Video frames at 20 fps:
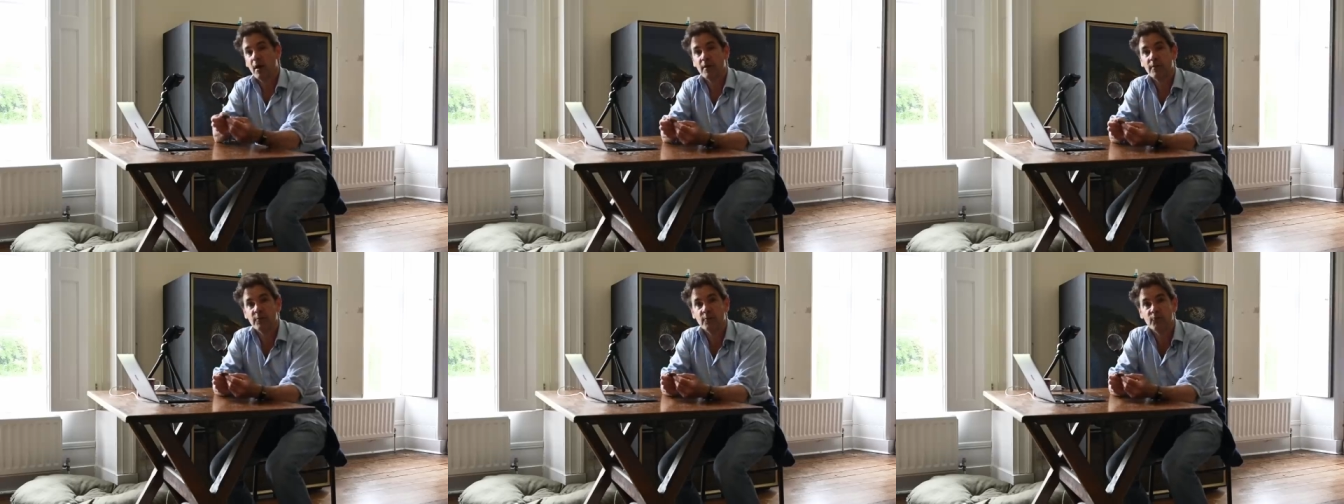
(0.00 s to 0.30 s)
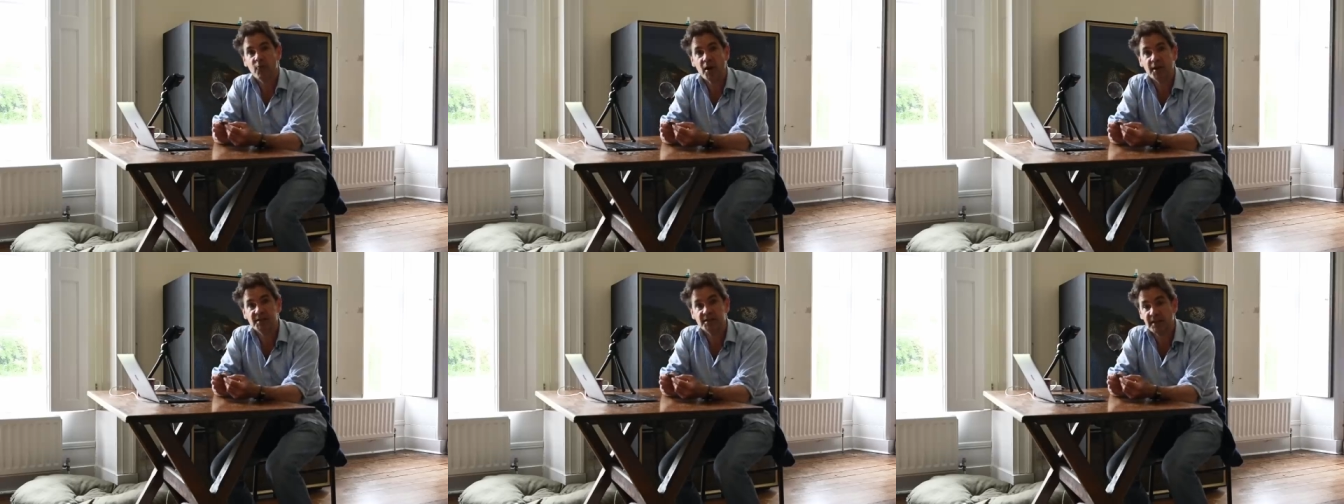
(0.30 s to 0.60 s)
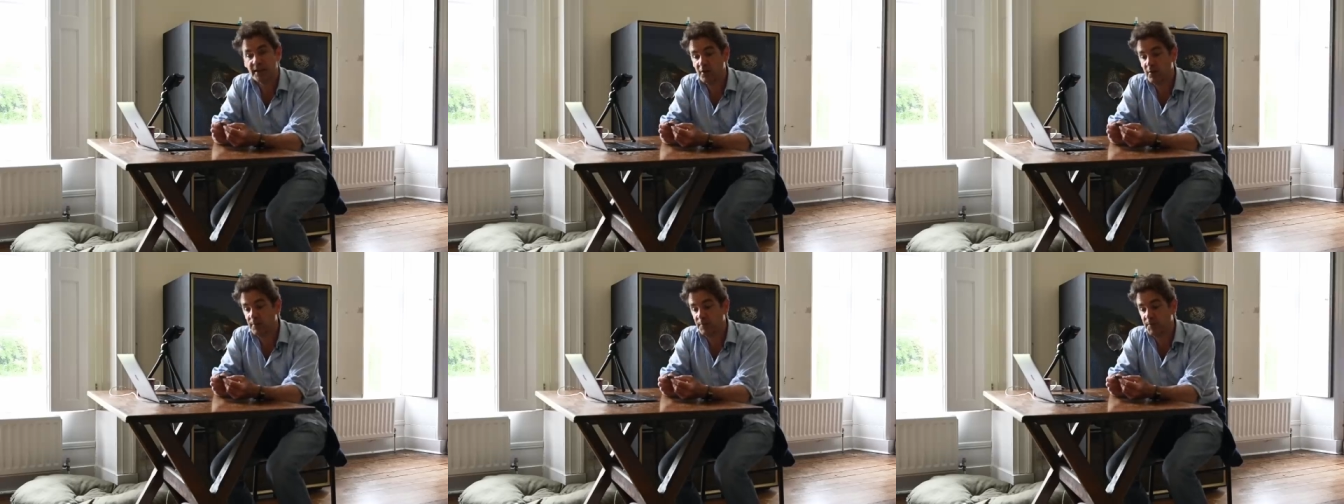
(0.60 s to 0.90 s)
The
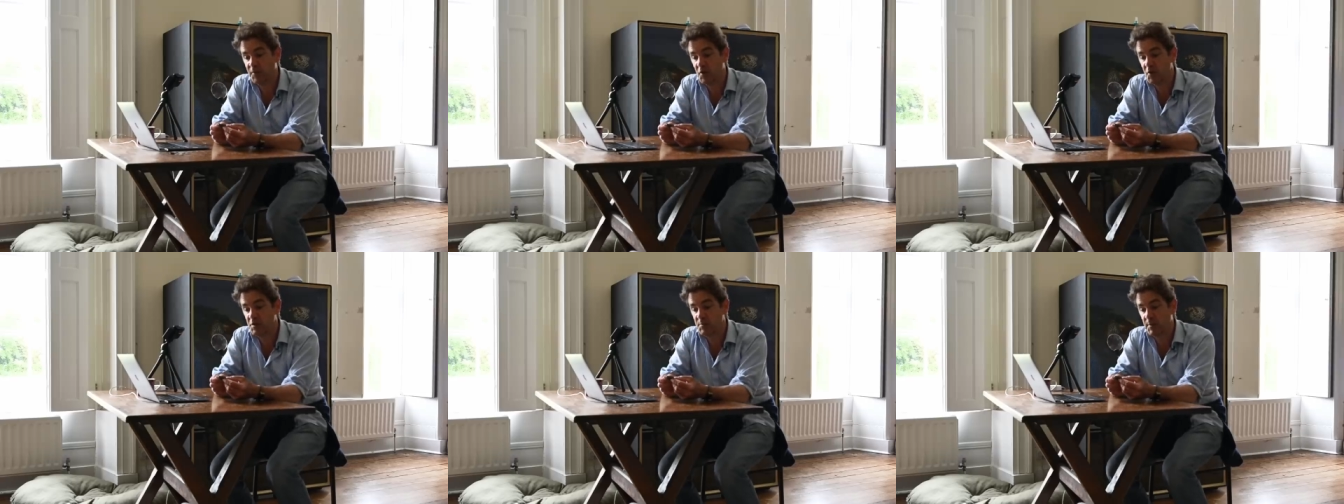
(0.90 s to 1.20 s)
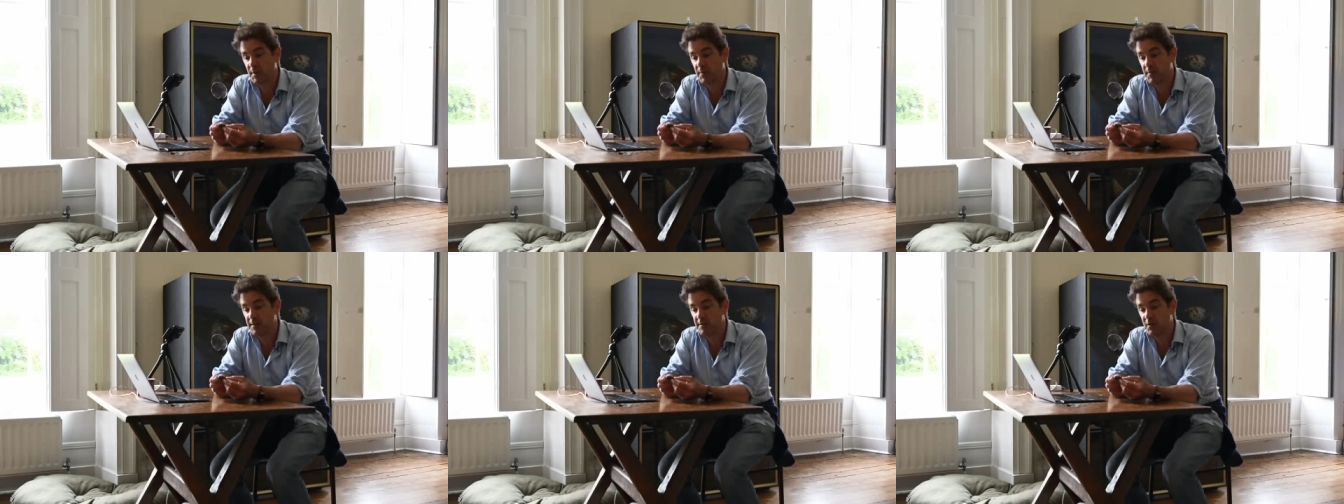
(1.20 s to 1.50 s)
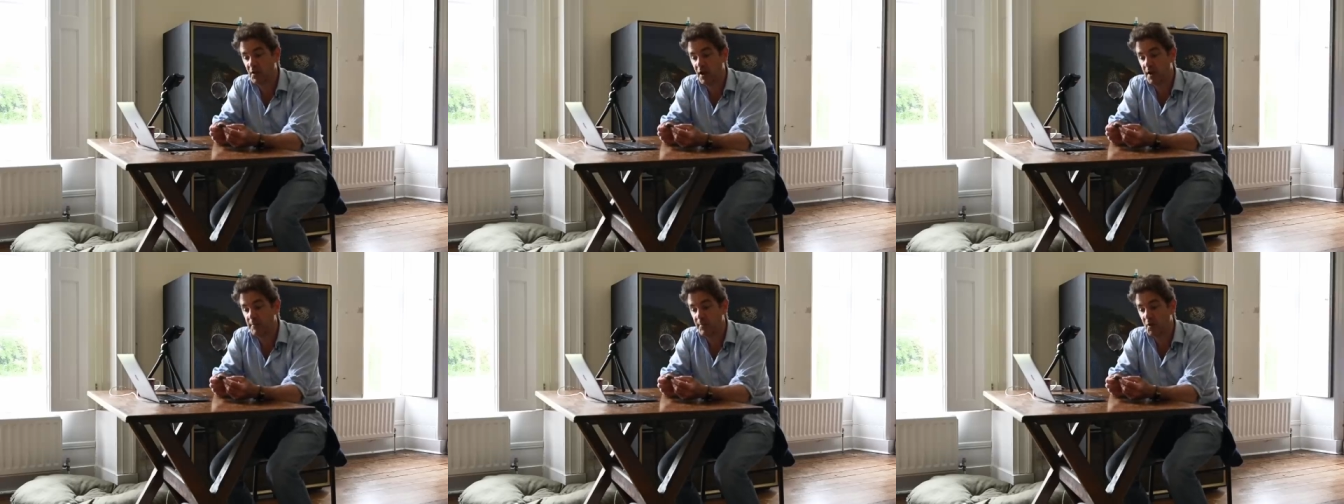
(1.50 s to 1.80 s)
writing confused me at the
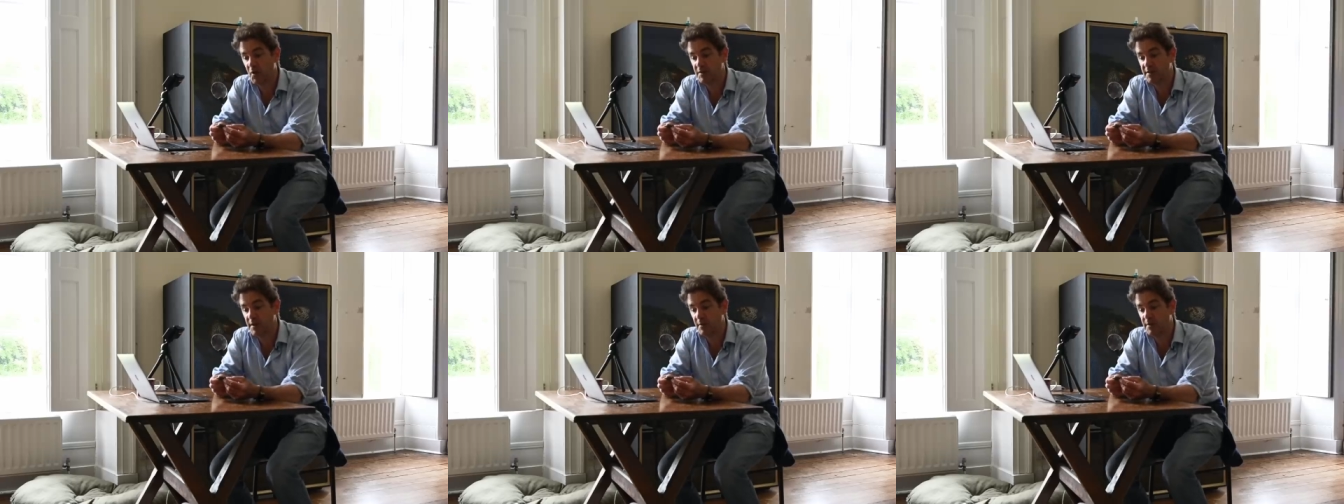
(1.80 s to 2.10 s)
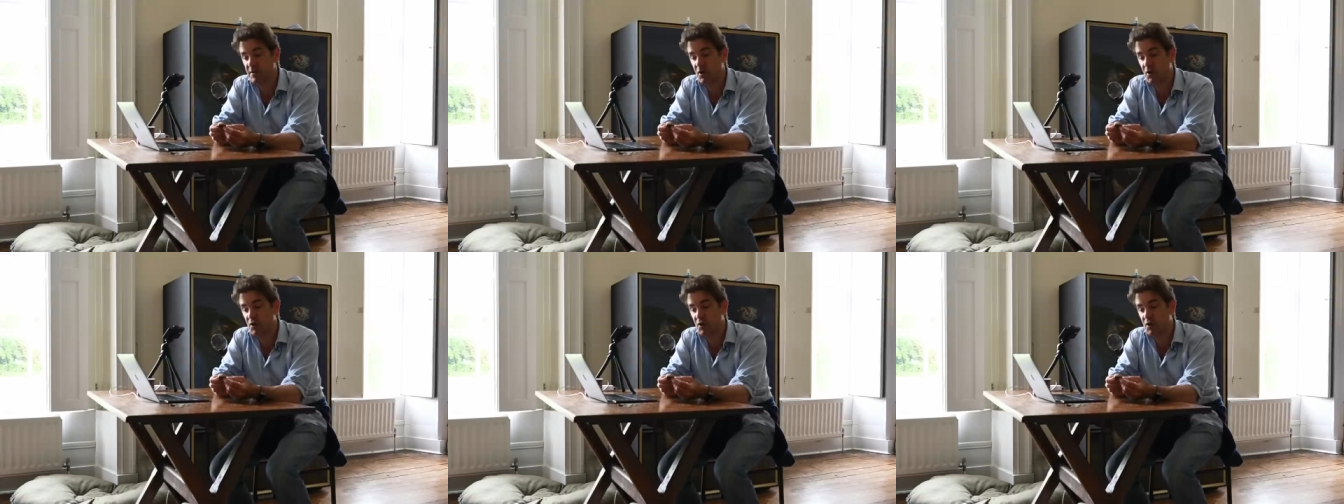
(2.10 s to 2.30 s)
time because it